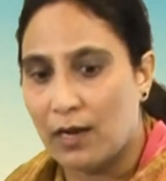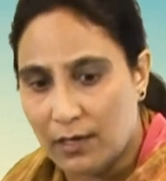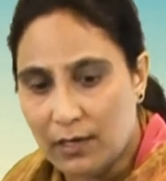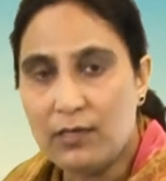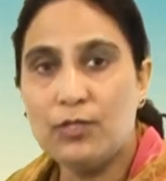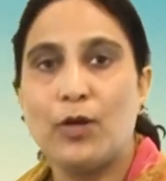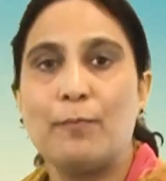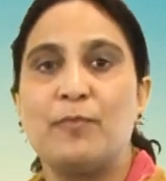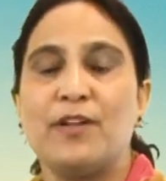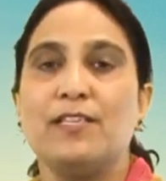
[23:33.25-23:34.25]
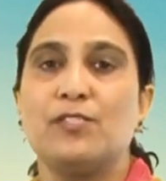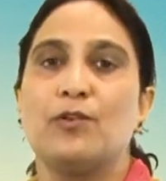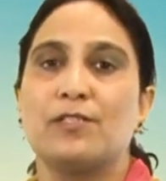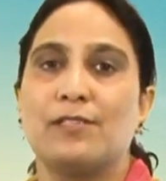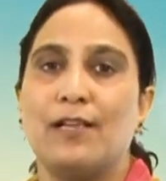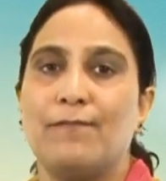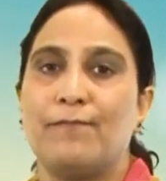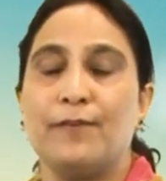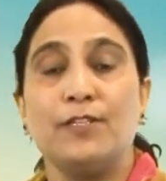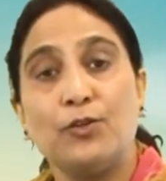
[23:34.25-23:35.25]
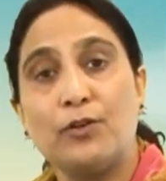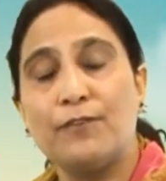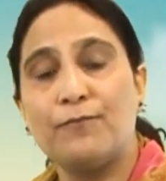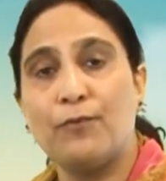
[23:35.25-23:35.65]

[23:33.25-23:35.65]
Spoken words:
Learn to embrace yourself with your